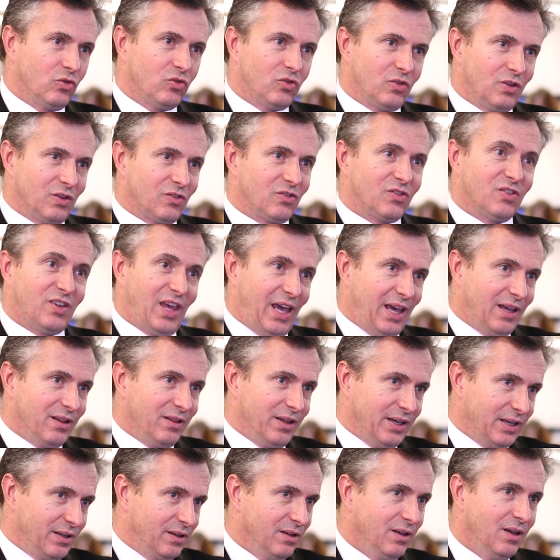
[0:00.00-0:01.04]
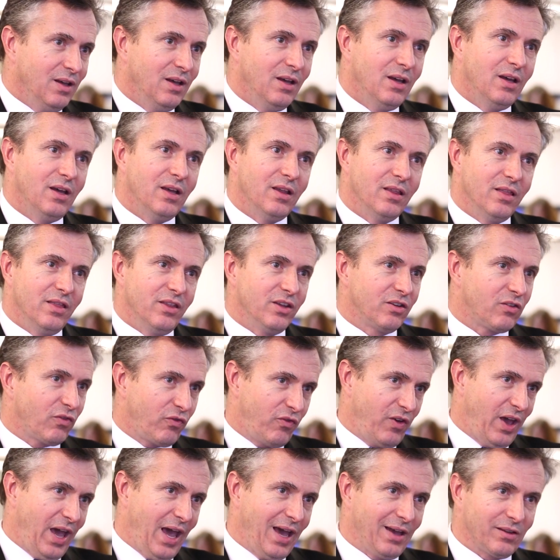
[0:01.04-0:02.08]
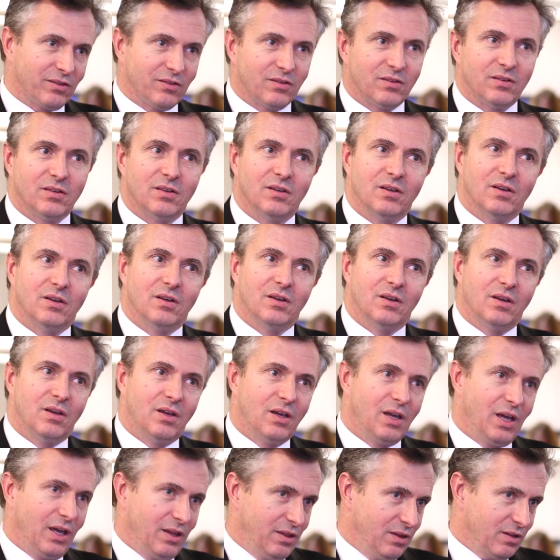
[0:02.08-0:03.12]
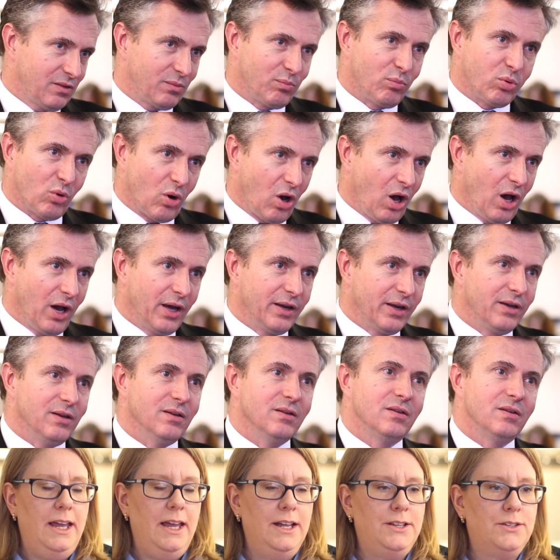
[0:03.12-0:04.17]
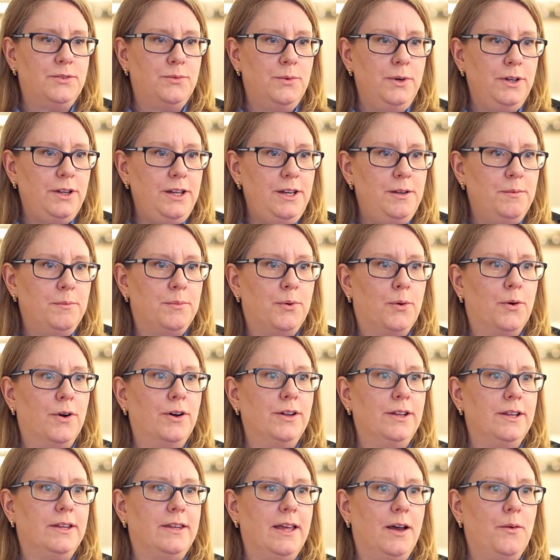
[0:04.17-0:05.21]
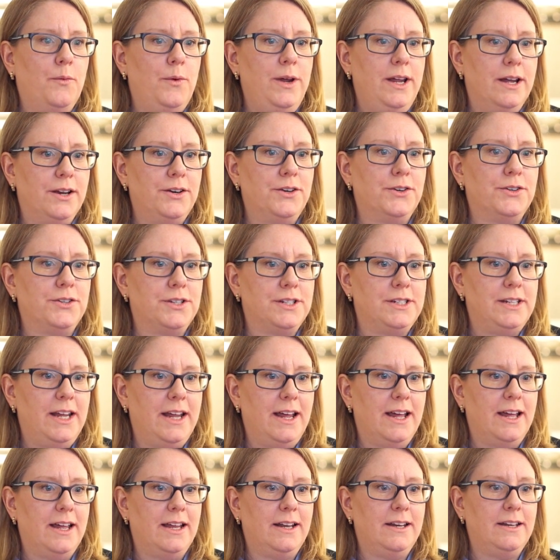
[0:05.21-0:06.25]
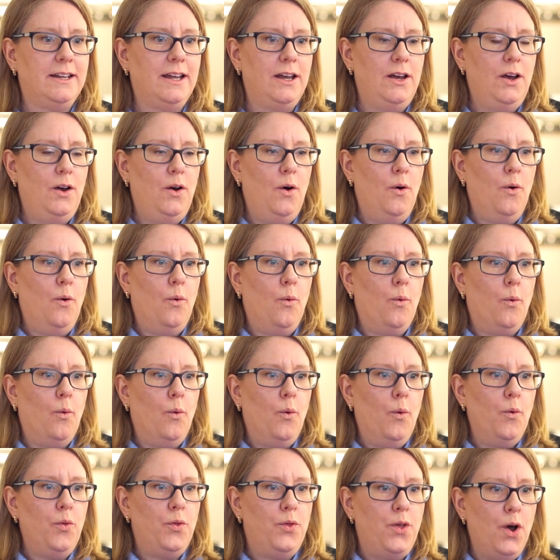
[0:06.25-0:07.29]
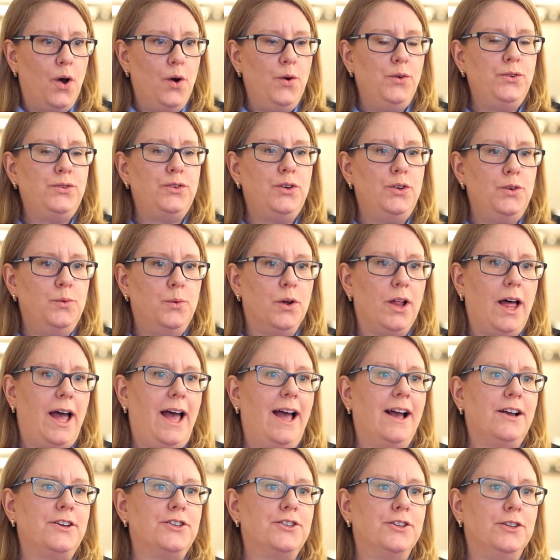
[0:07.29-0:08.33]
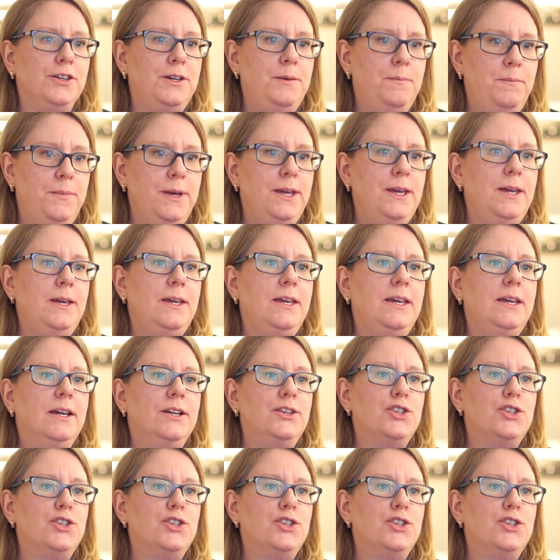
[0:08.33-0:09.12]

used to scaling this fast and this broad. It's really important that we understand those who will actually be